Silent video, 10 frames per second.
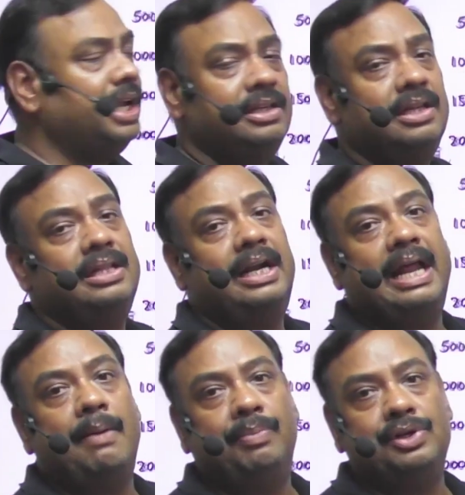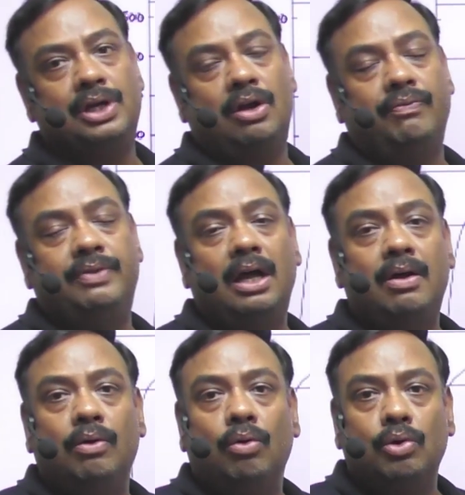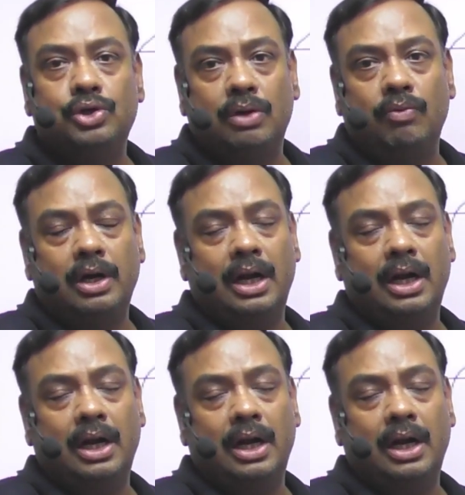the temperature of the ocean water